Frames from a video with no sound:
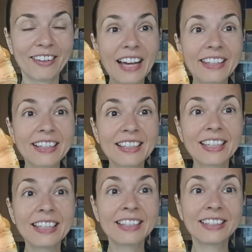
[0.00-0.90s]
I
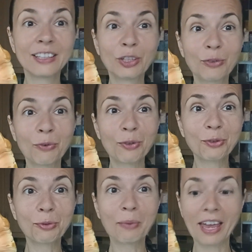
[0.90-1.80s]
really didn't want
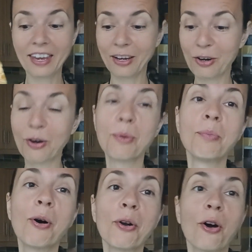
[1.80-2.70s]
to make
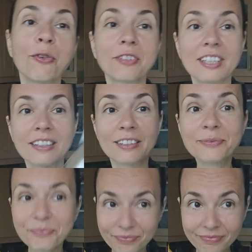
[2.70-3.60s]
more of the
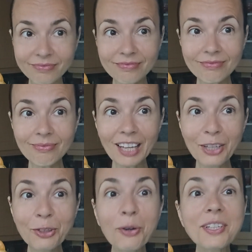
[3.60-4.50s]

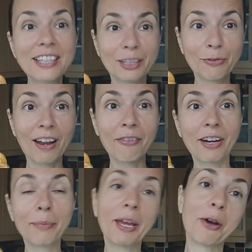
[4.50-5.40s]
dog seed
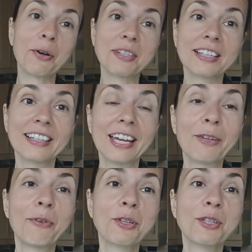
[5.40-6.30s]
flour because it
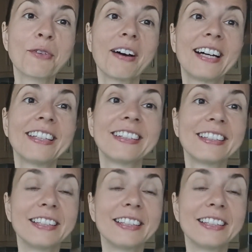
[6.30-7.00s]
was quite